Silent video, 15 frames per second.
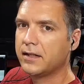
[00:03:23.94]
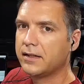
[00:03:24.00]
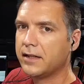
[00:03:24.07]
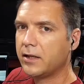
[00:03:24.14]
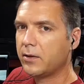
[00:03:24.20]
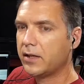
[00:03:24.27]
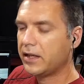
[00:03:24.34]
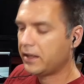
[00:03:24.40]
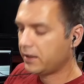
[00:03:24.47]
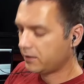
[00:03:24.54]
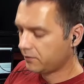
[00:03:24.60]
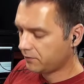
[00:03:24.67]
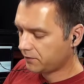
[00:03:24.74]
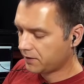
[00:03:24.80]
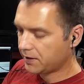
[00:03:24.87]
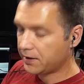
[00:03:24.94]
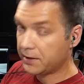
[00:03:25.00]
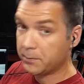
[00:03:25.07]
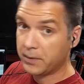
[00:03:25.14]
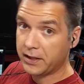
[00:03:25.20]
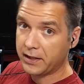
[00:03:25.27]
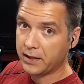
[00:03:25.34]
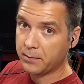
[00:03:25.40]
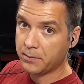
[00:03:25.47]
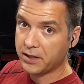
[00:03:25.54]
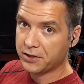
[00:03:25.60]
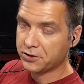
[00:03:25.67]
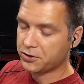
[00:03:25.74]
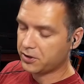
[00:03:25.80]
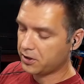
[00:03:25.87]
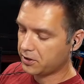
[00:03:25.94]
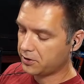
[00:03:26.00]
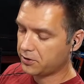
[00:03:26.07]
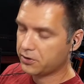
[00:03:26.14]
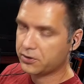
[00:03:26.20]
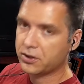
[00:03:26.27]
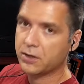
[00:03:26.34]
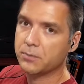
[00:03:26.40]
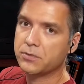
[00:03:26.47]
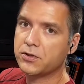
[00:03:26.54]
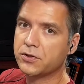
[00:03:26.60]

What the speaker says: Now I have the miniAtmegatron hooked up